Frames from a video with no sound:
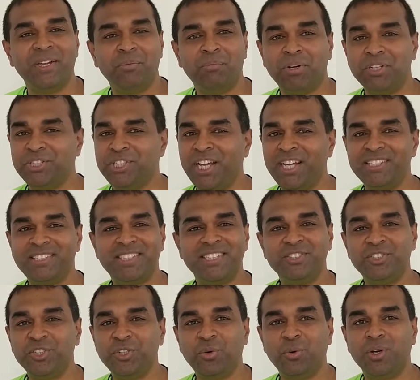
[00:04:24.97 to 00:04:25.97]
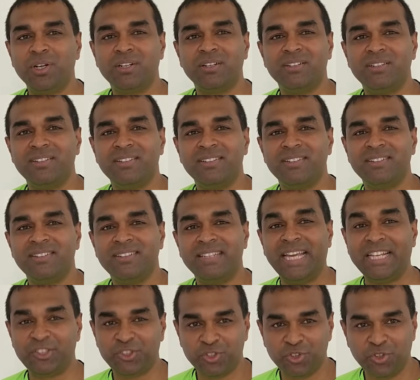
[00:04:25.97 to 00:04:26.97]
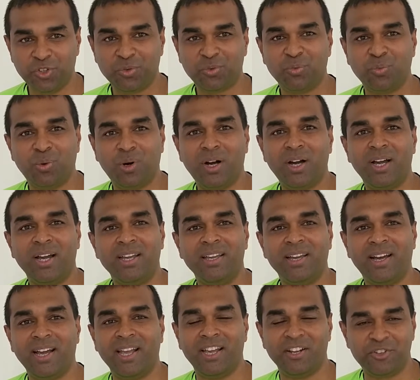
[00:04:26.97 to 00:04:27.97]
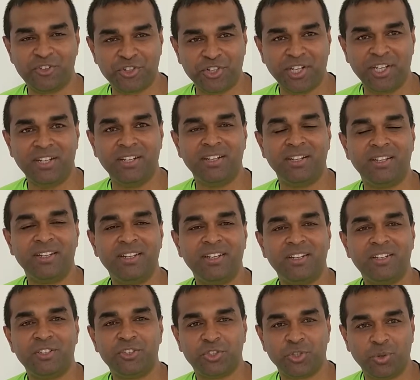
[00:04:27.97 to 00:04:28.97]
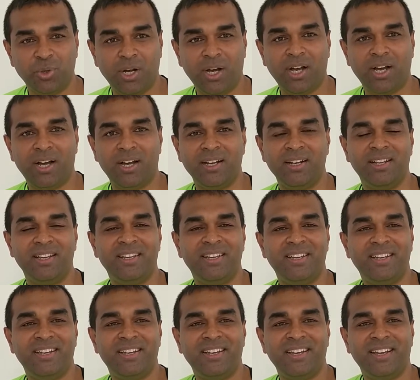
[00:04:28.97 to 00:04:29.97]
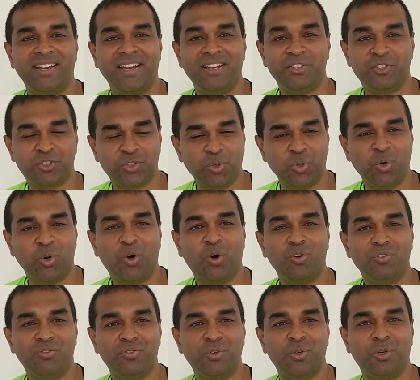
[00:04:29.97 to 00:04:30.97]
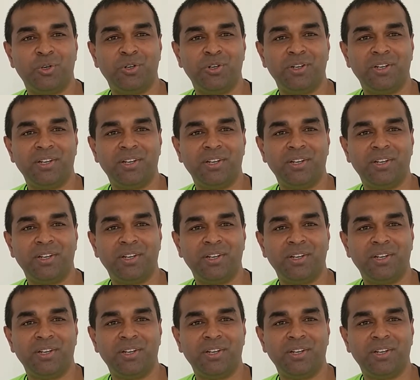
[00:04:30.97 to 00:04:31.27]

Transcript: But Chad says, you know what? That's not why I had trained so hard and so long for.